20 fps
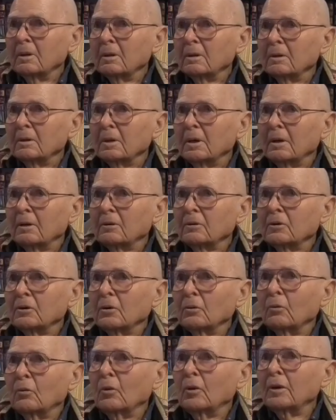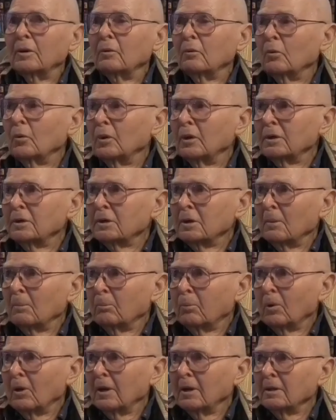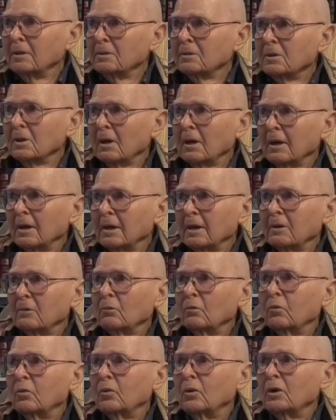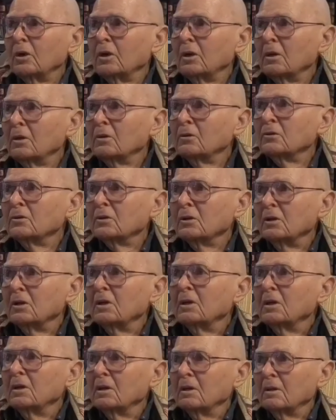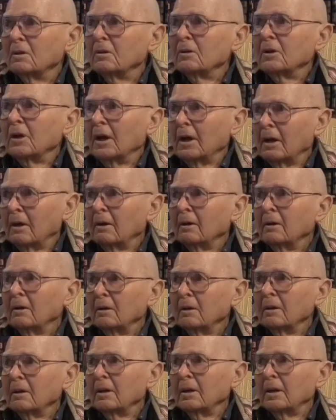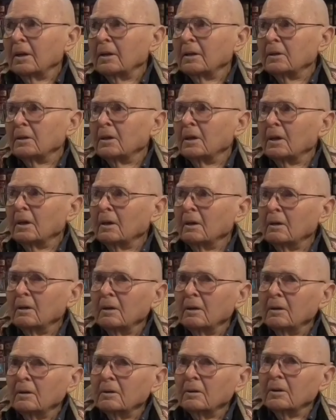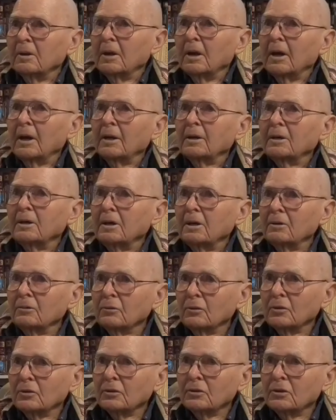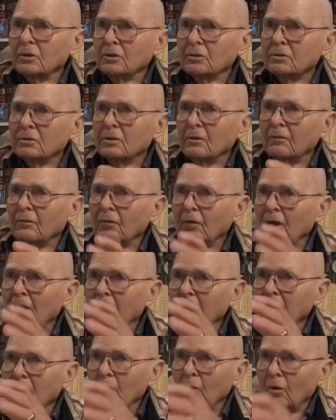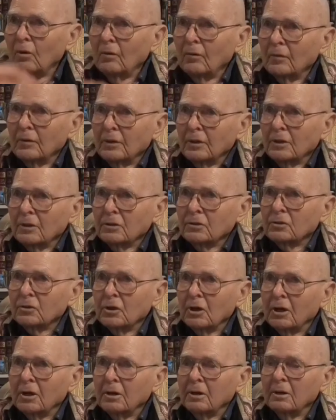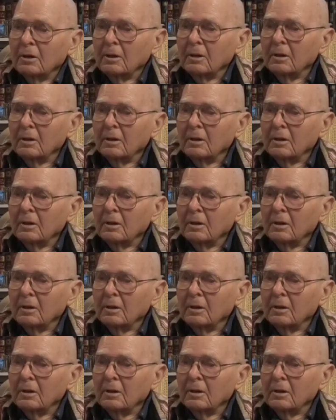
that went with the planes. Like and you left the planes there? Yeah, and uh, the idea was just to fly them over to hmm. China,